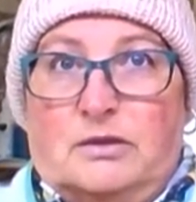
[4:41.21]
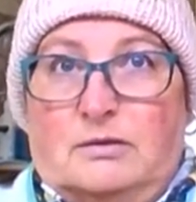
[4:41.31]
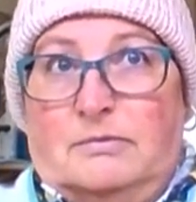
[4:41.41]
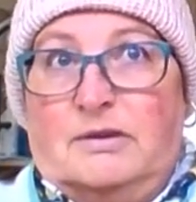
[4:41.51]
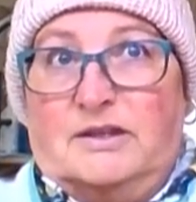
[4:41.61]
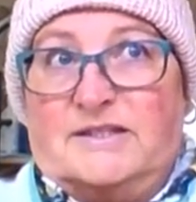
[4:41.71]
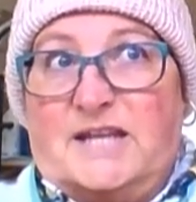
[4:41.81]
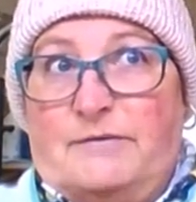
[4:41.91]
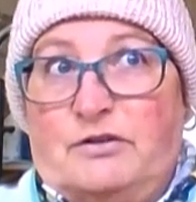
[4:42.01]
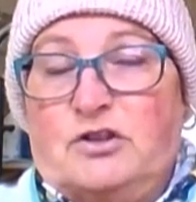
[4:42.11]
the
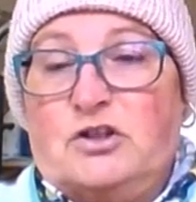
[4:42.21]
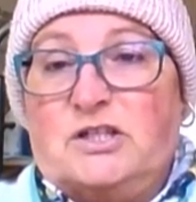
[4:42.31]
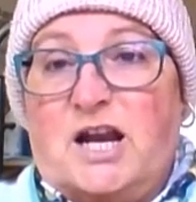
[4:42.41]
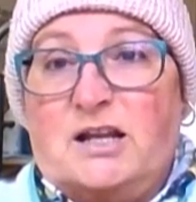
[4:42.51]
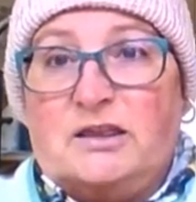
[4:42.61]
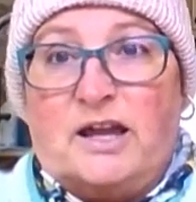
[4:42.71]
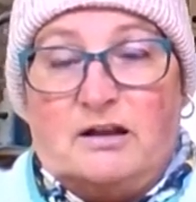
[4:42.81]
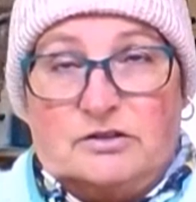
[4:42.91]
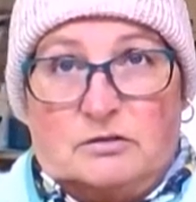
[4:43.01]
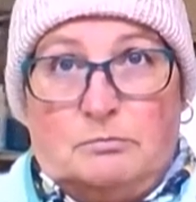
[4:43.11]
£7,000 to
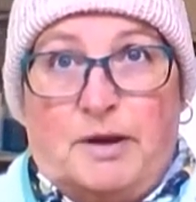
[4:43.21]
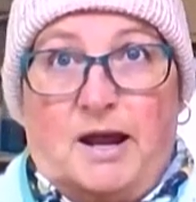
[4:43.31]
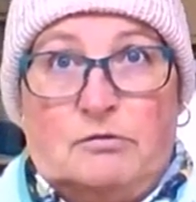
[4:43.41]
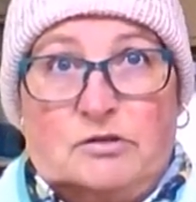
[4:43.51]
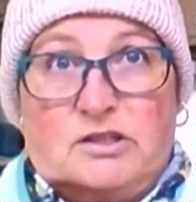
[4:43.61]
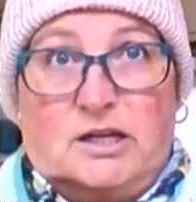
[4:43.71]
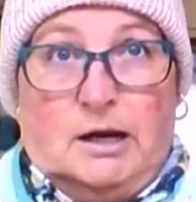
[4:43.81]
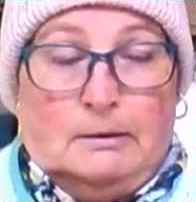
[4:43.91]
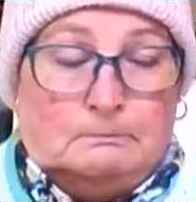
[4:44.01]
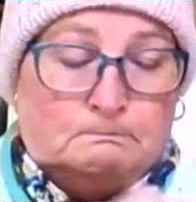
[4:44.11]
£10,000
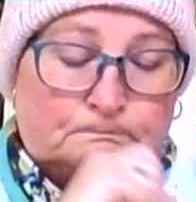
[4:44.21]
here.